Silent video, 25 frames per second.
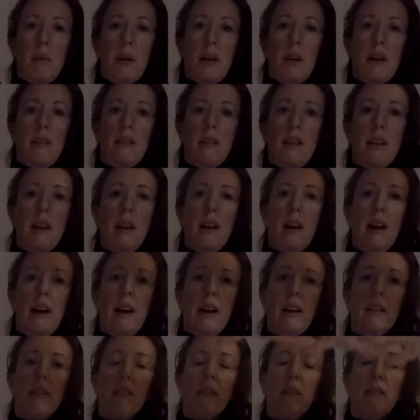peasy
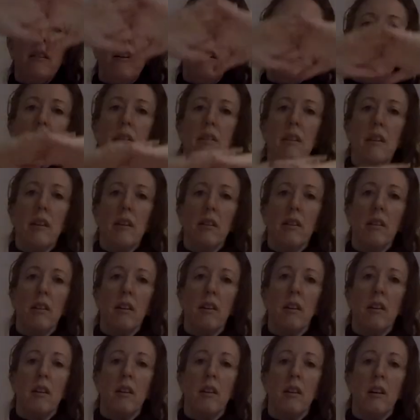exercises
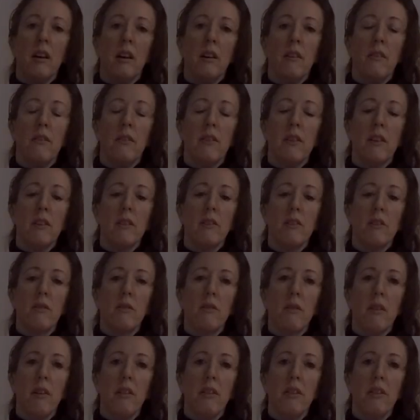for you to
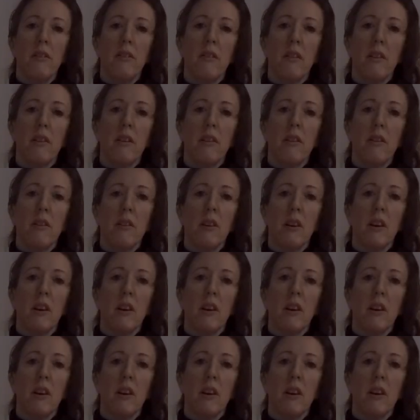run through,